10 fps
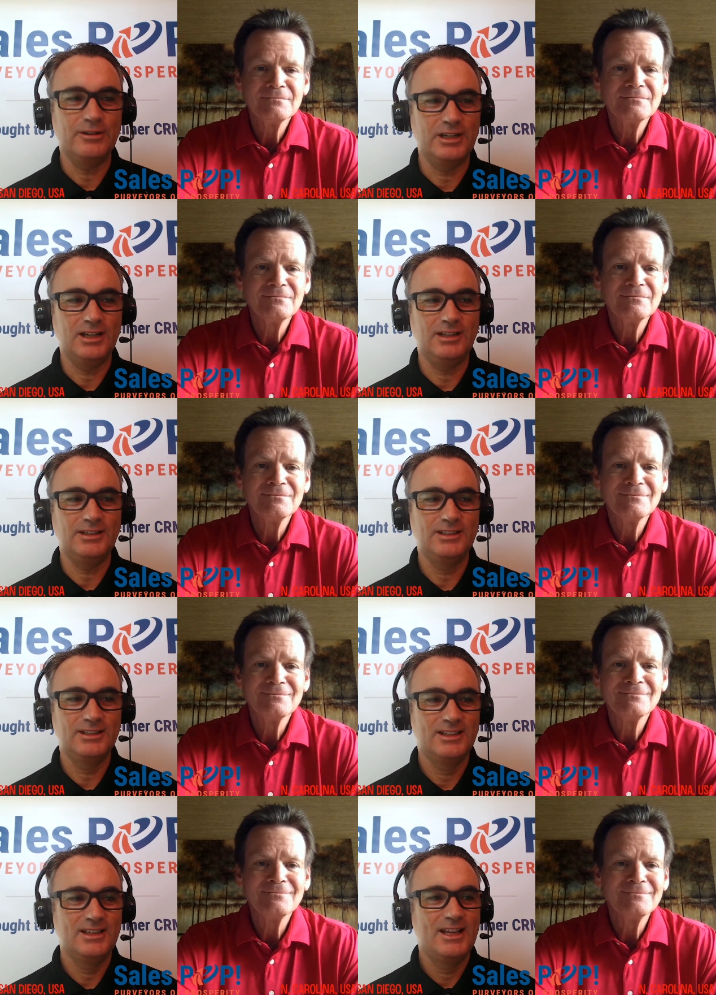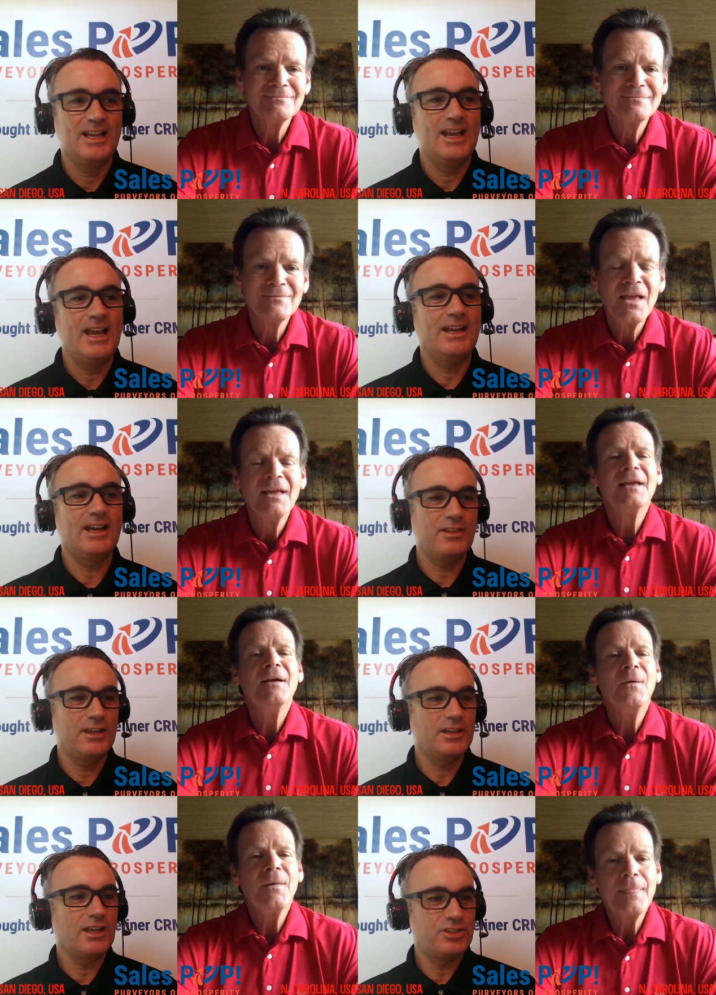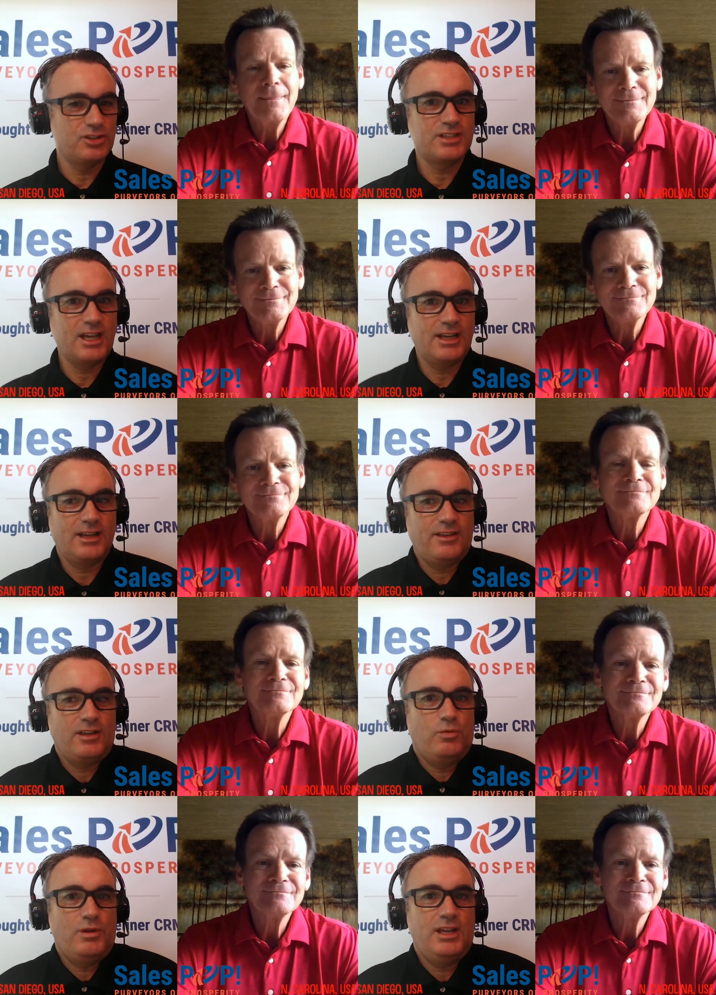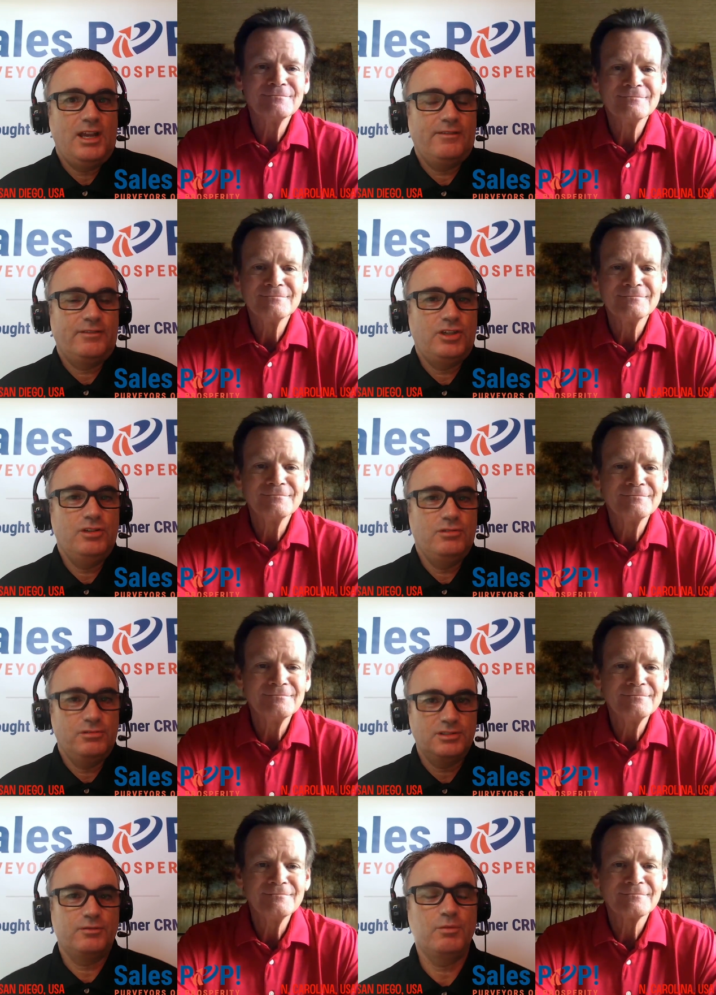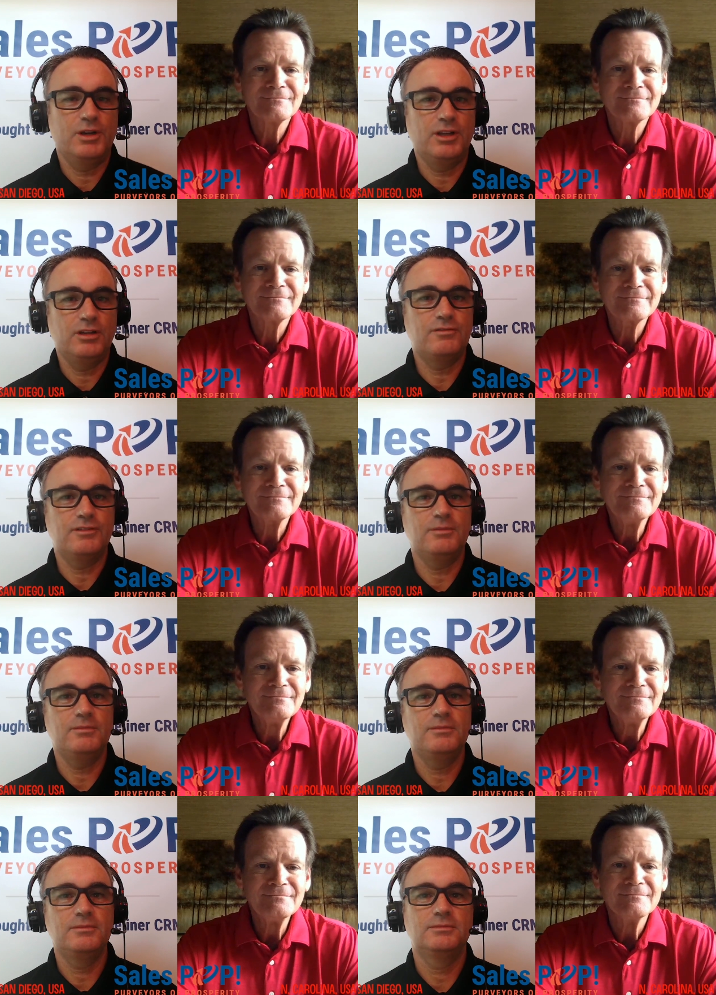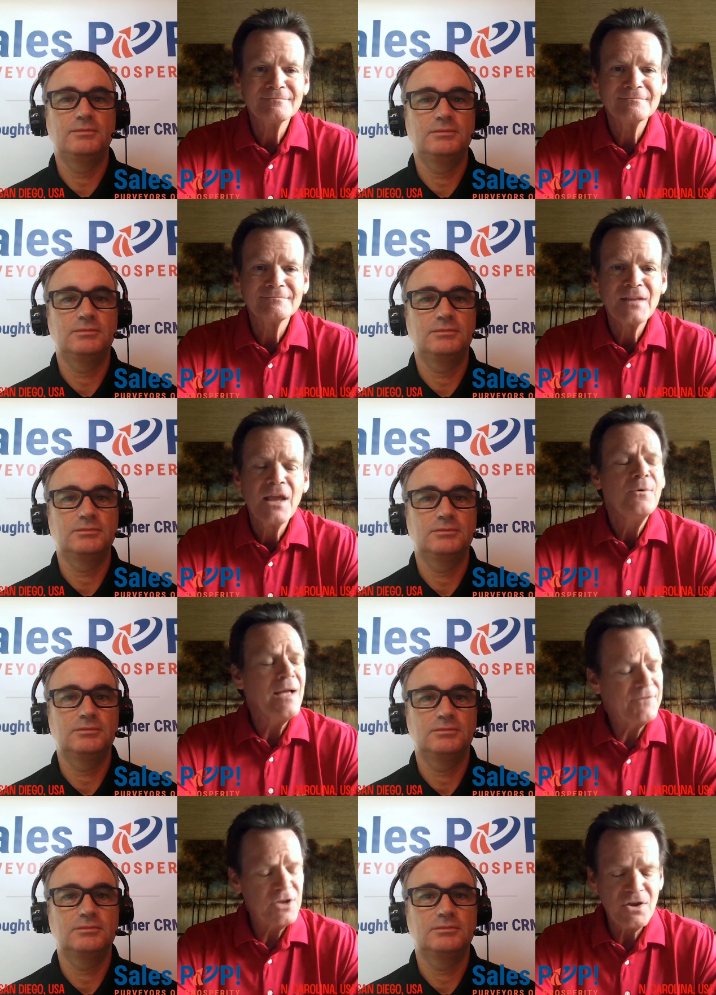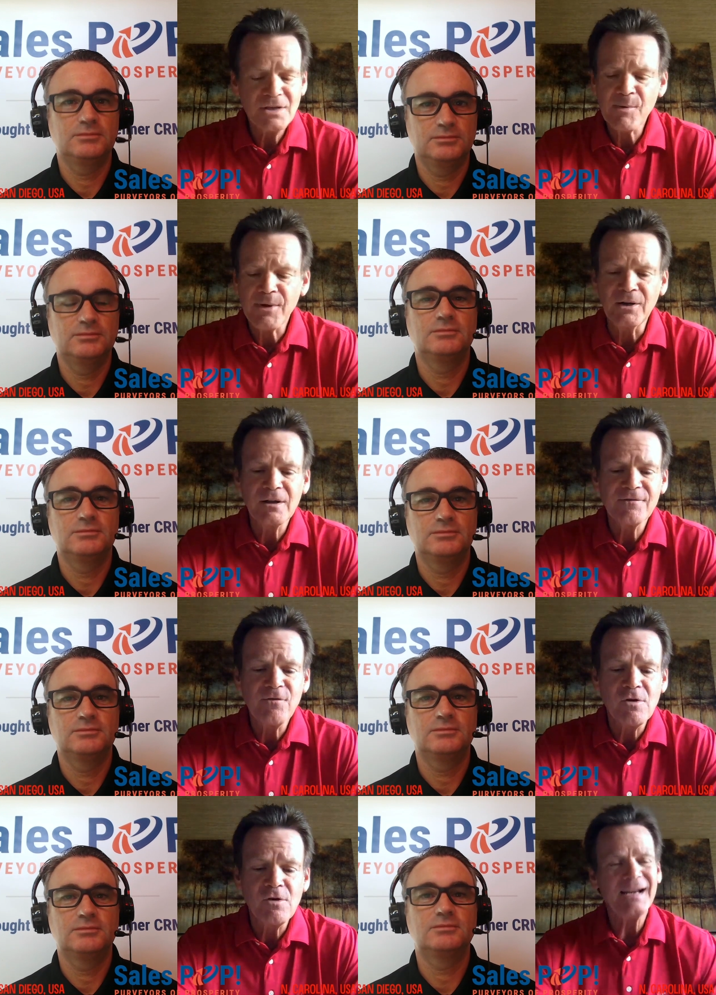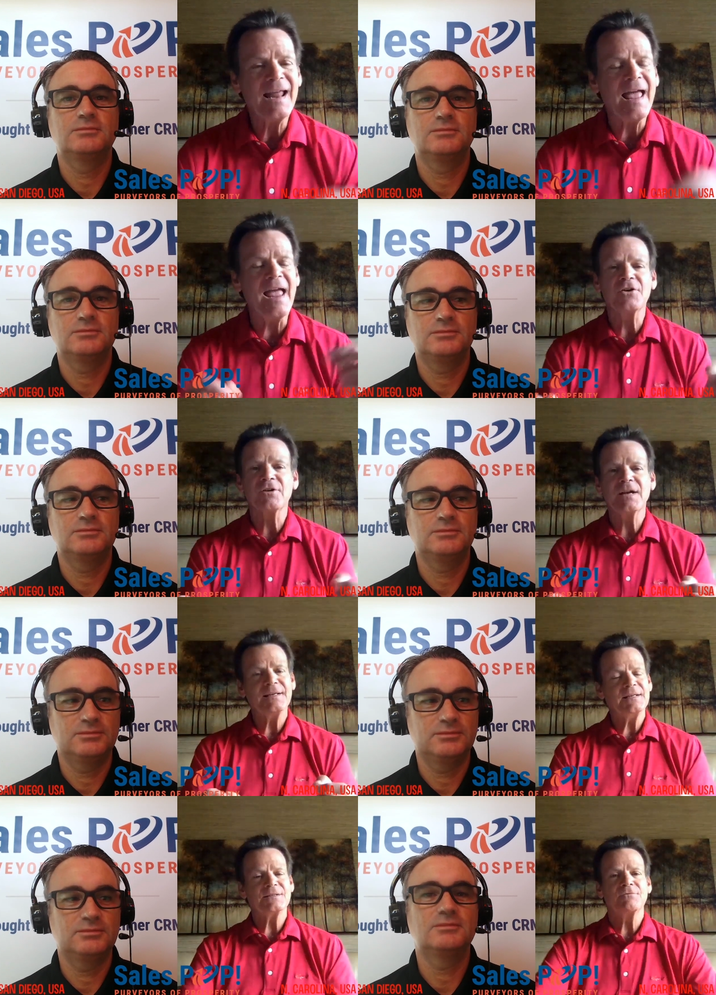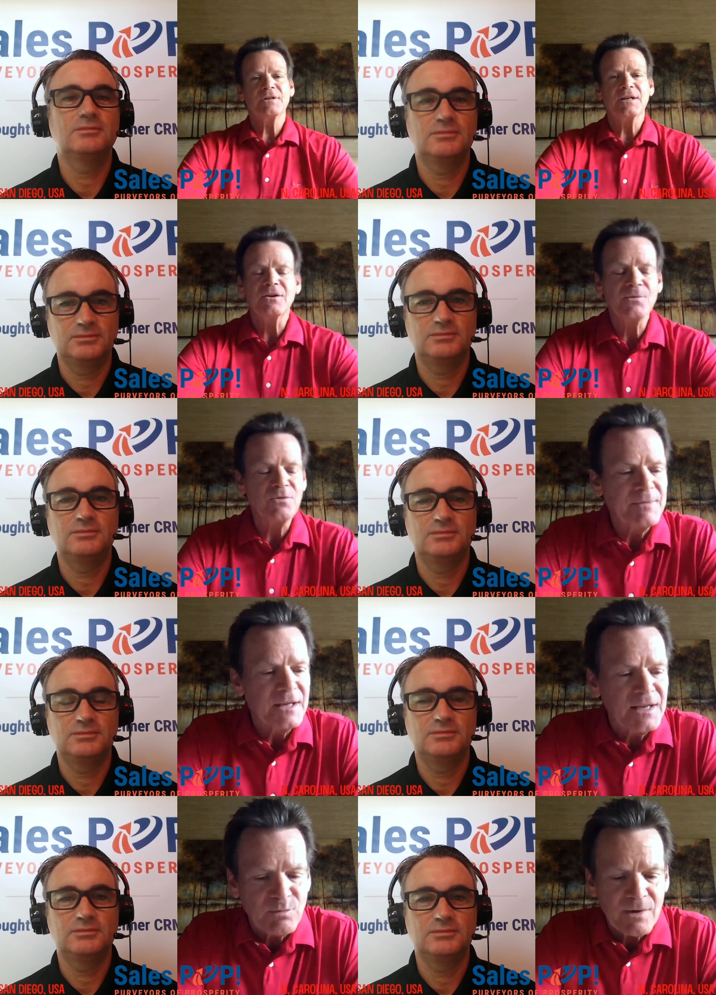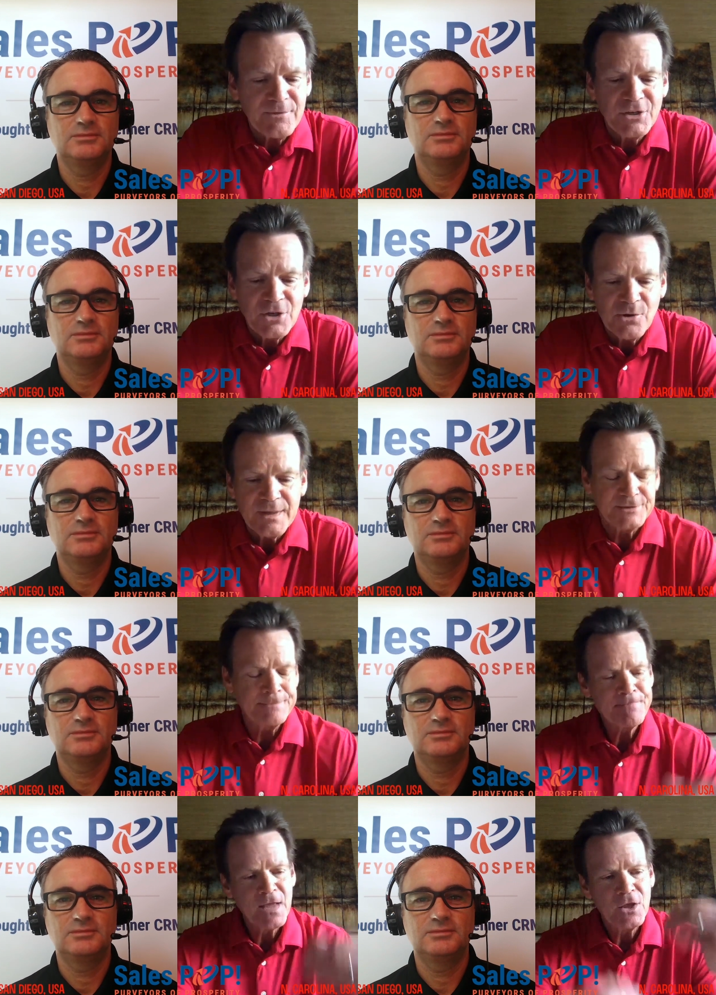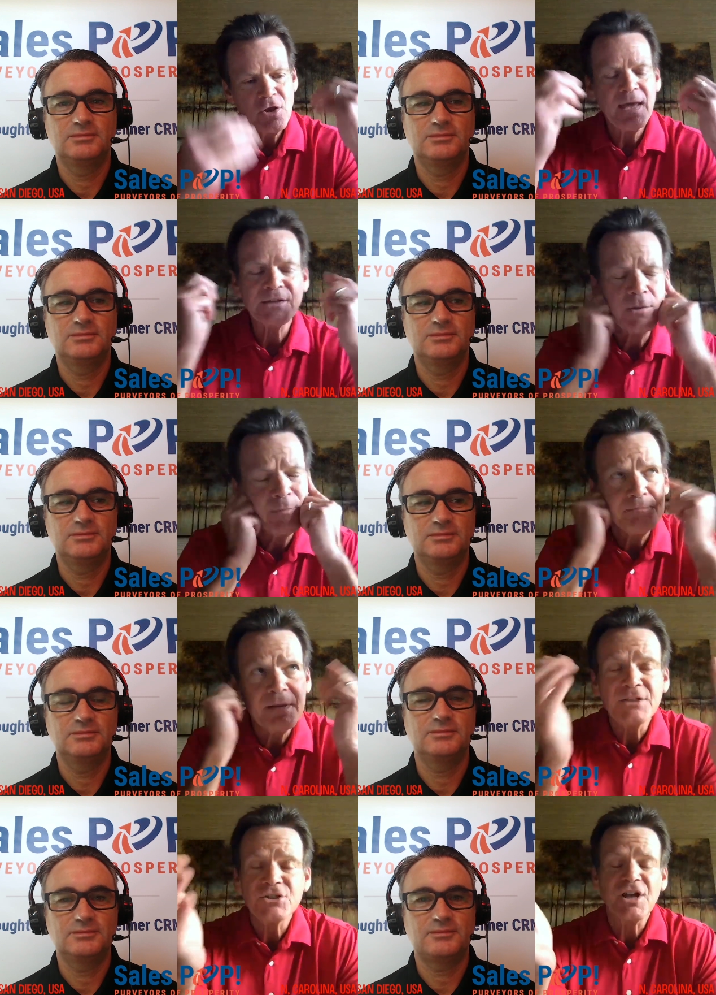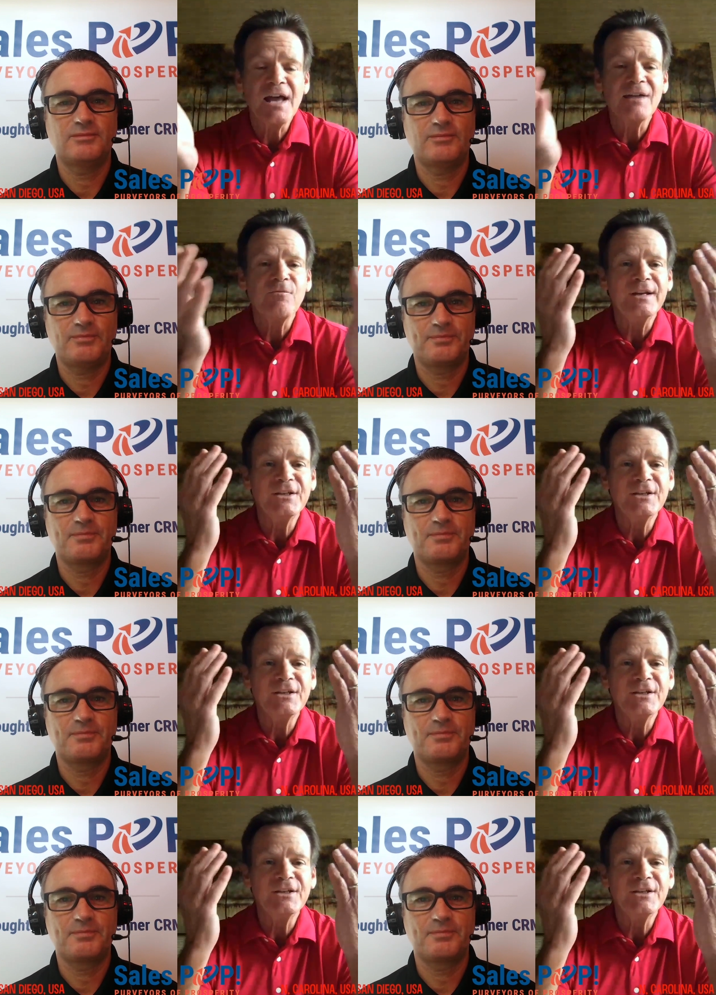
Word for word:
Speaker 1: going on and i think as you said i think we have cues if we want to look for them
Speaker 2: we have cues we want to look for them. Getting angry is a really good one because what we do is, as human beings, John, if we